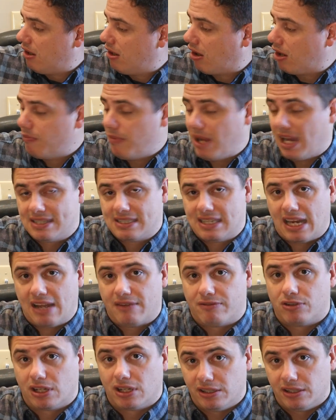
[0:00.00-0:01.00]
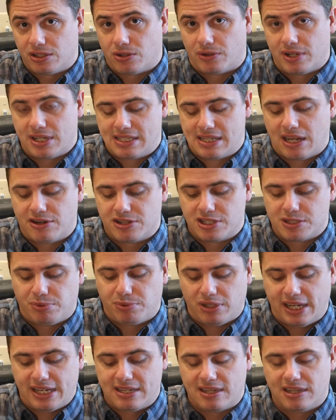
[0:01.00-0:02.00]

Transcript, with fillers: are masks that have regulatory standards applied